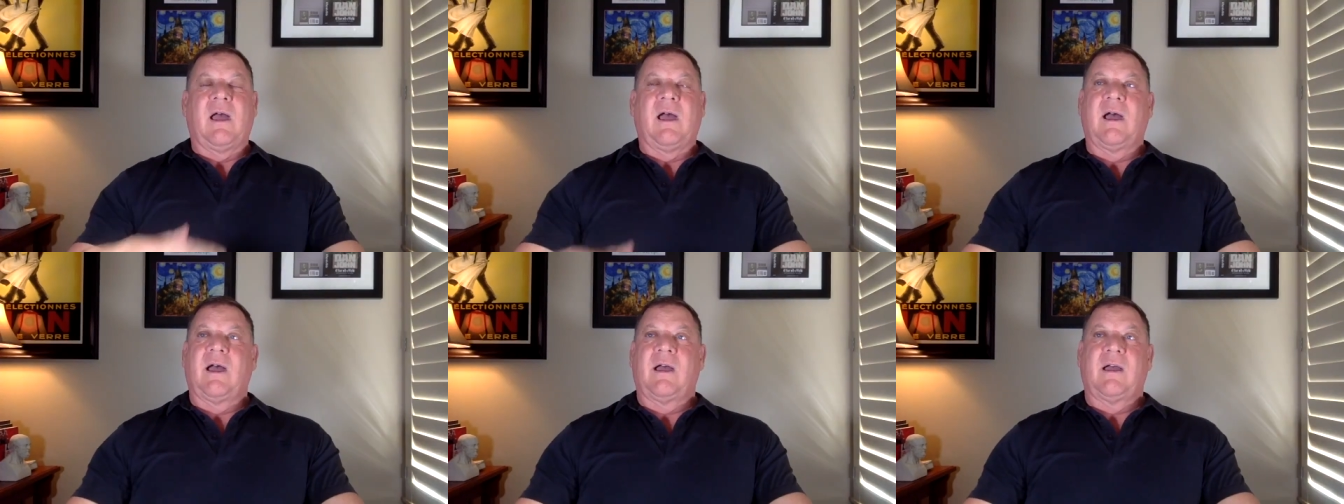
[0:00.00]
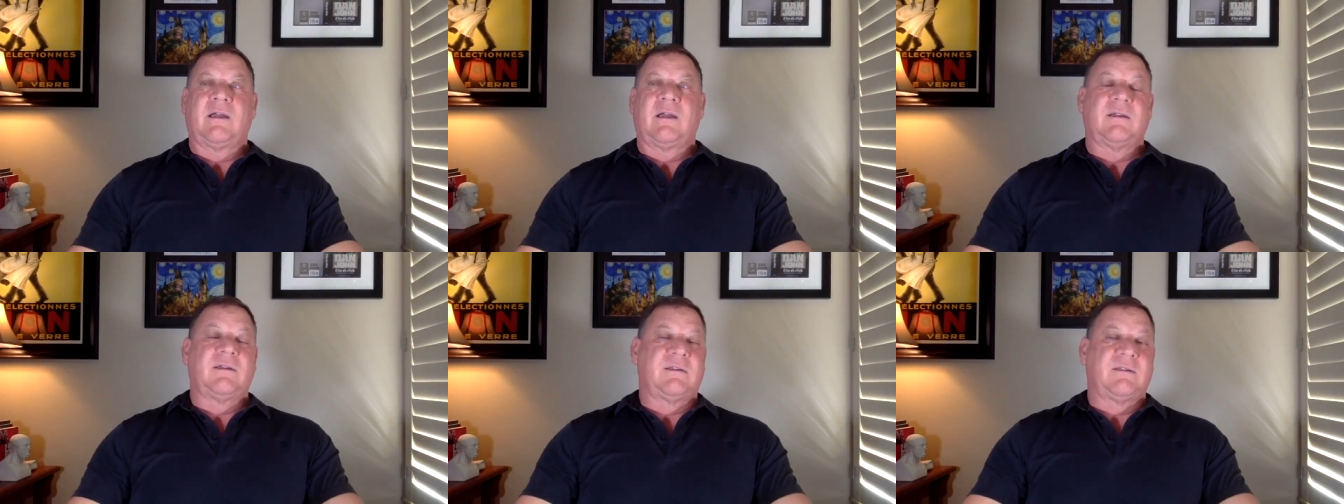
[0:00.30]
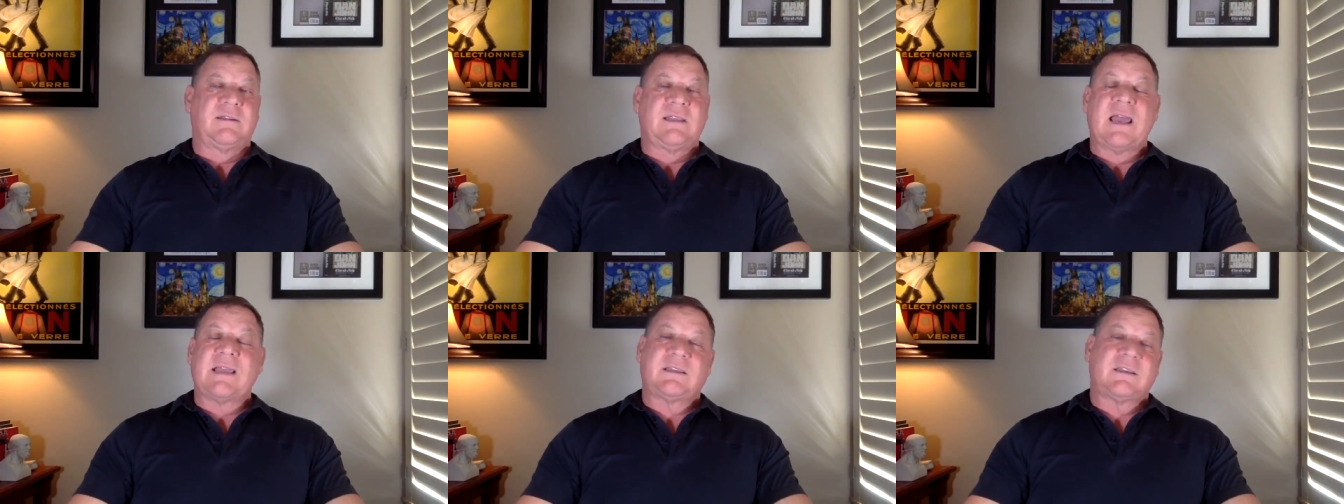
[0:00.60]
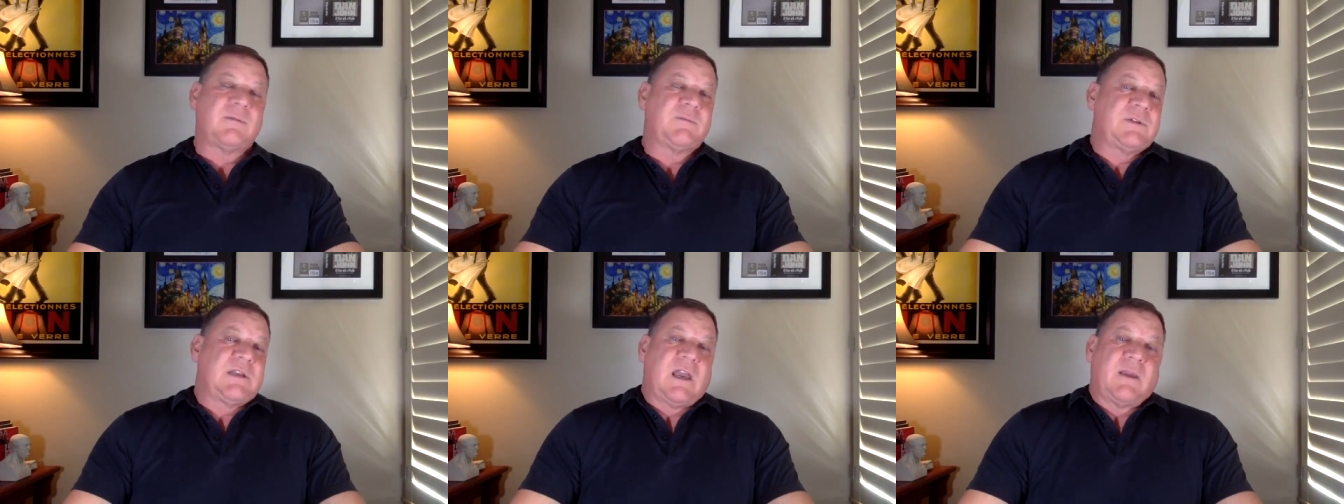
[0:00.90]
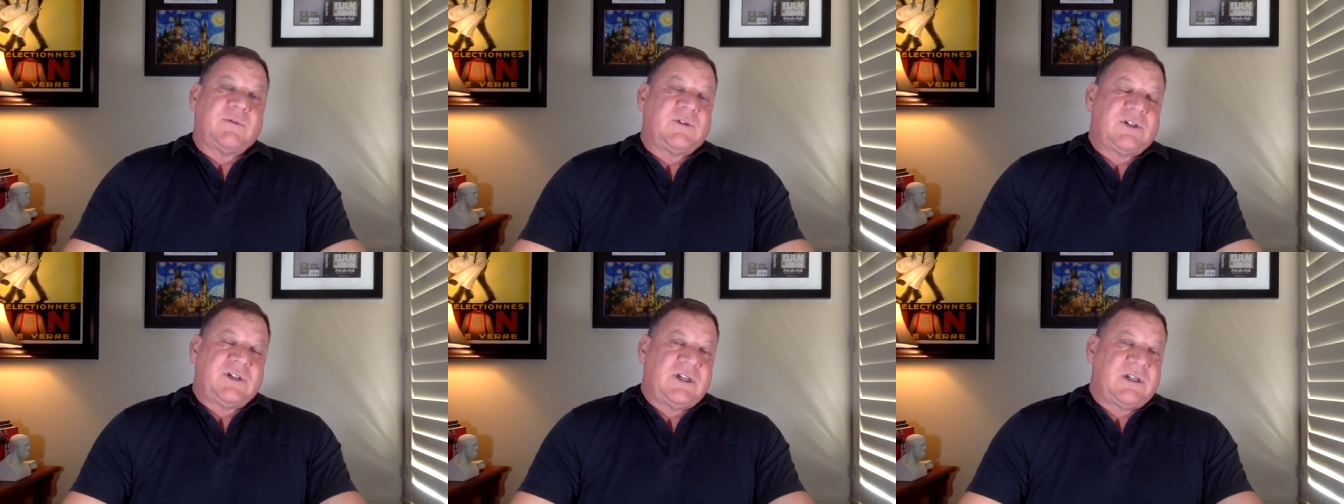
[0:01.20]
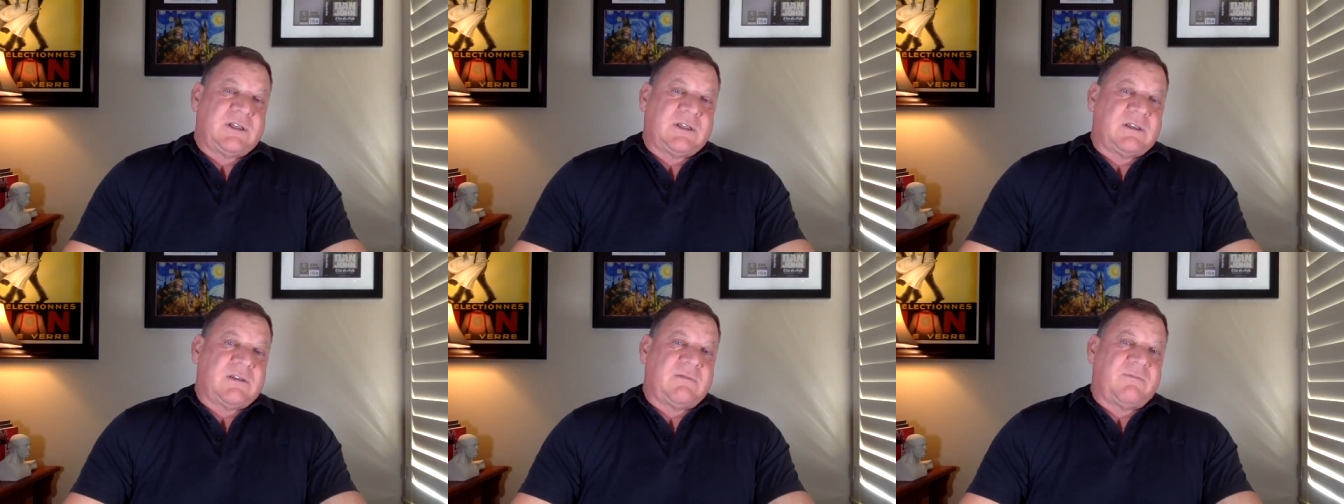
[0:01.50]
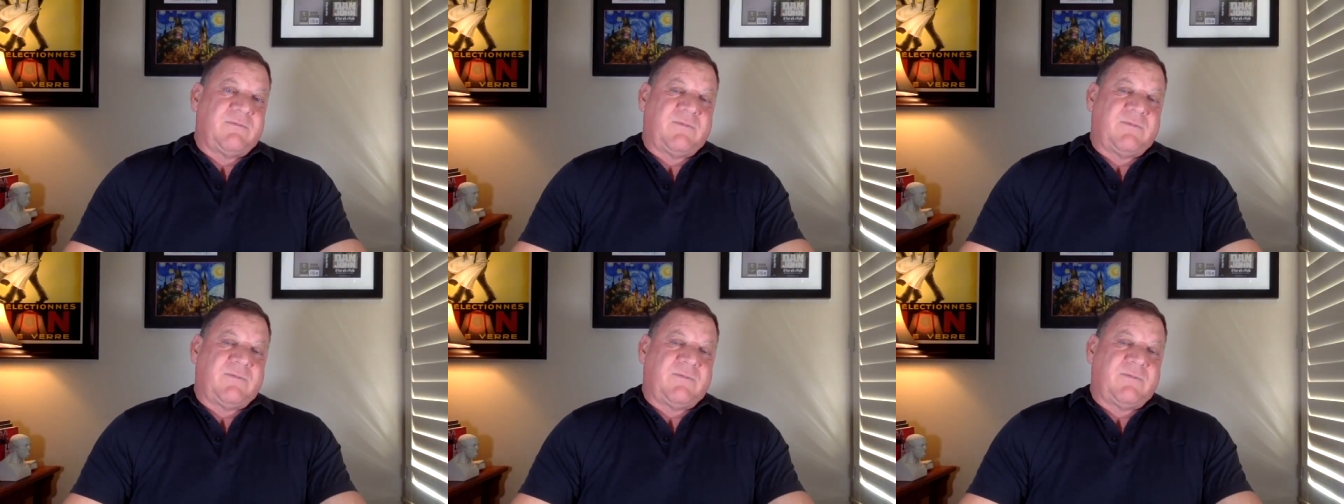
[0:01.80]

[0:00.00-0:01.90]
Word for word: Uh, that's sometimes just